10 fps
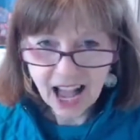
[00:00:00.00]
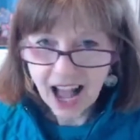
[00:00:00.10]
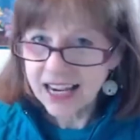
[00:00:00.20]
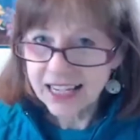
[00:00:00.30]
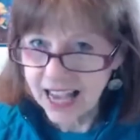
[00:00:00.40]

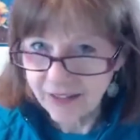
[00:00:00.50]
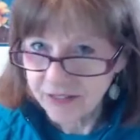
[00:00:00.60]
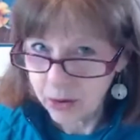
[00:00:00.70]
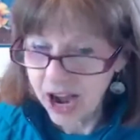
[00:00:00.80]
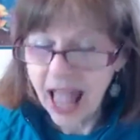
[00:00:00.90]
God is
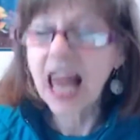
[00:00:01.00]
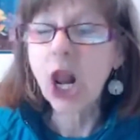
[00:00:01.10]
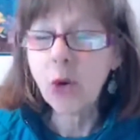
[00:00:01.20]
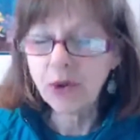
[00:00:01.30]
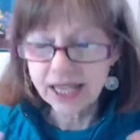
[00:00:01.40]
everywhere.
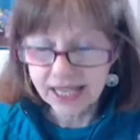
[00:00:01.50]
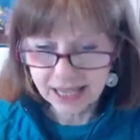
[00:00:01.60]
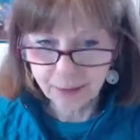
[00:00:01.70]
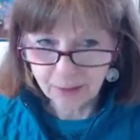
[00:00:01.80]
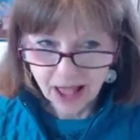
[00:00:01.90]

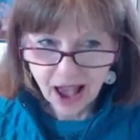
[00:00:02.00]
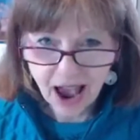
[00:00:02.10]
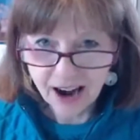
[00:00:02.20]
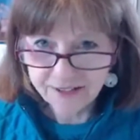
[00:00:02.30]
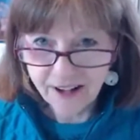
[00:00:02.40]
Elohim,
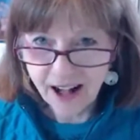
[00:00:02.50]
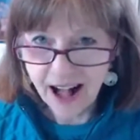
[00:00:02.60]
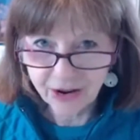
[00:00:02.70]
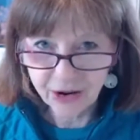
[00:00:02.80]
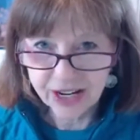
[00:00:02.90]
our
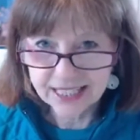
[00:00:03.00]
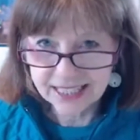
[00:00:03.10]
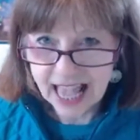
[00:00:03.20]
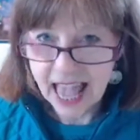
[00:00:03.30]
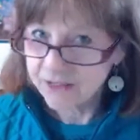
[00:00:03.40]
Father,
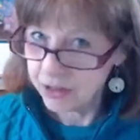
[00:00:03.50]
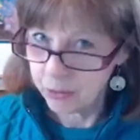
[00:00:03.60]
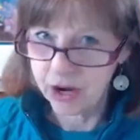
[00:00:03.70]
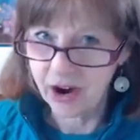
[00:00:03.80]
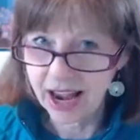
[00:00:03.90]
is
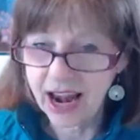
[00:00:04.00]
everywhere.